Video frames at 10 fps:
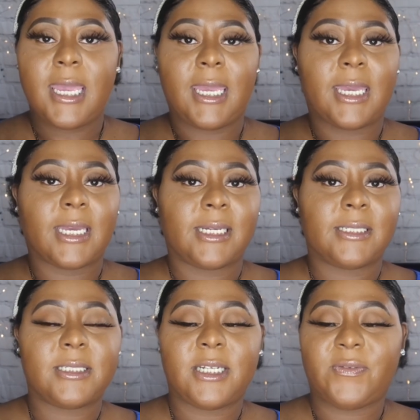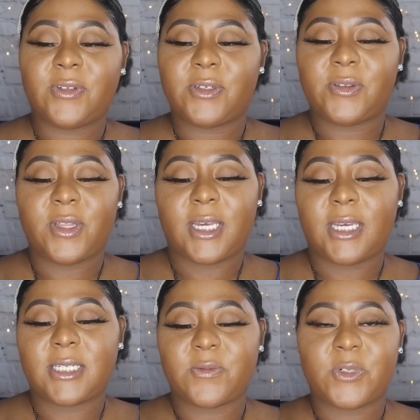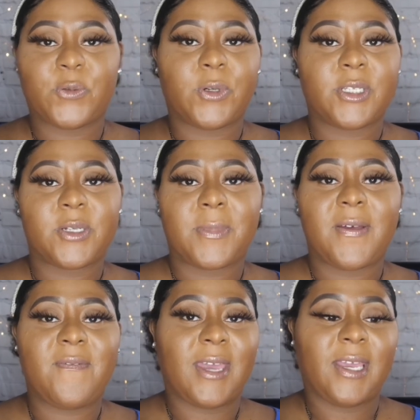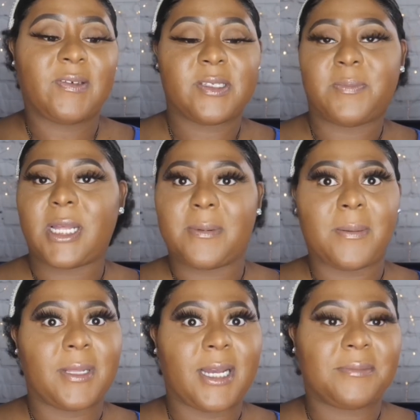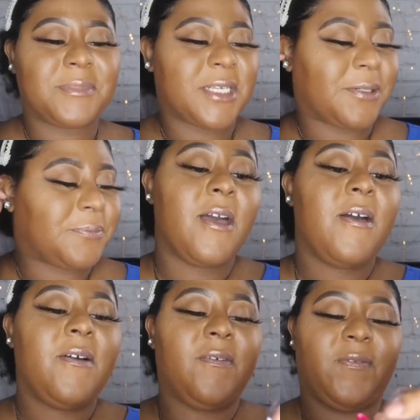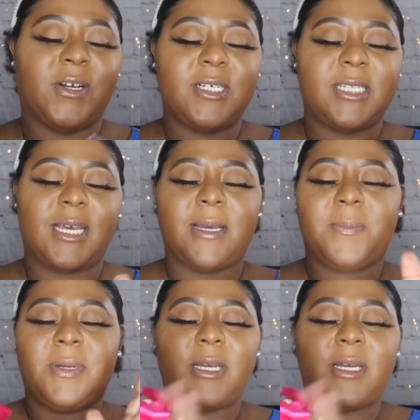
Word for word: and different little things and which ones are my faves and blah blah blah so first up